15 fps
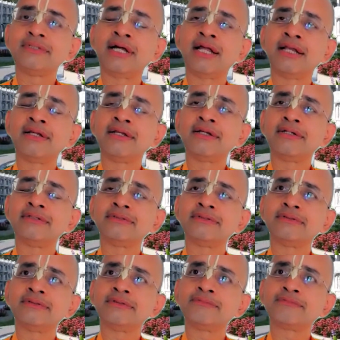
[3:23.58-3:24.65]
And
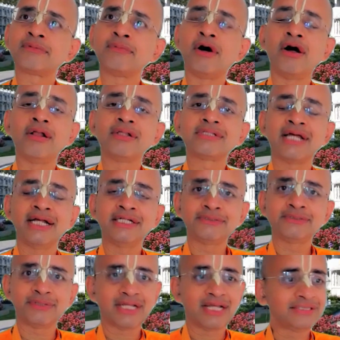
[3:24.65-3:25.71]
from all
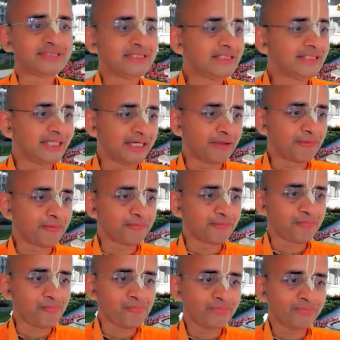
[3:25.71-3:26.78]
sides one can see that.
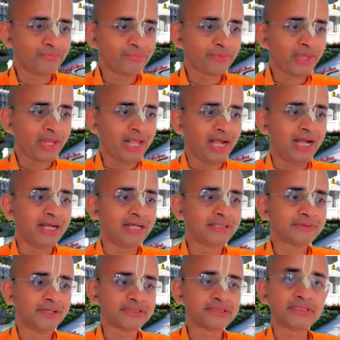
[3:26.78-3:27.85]

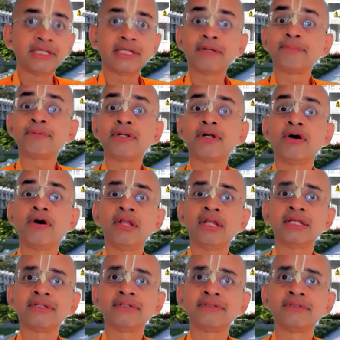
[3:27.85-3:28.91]
And also the temple
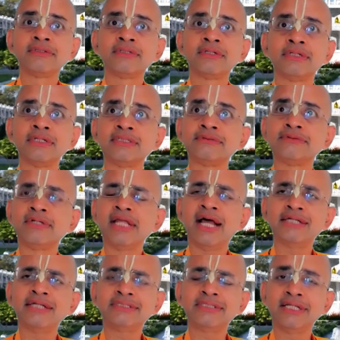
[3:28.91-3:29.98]
hall is very
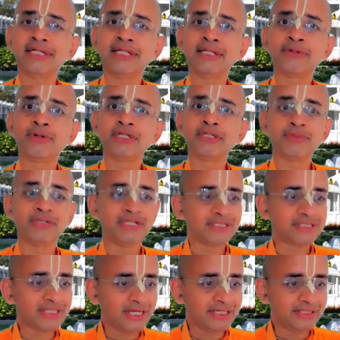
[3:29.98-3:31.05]
aesthetically going to be
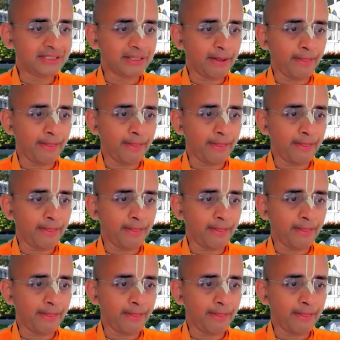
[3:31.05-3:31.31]
designed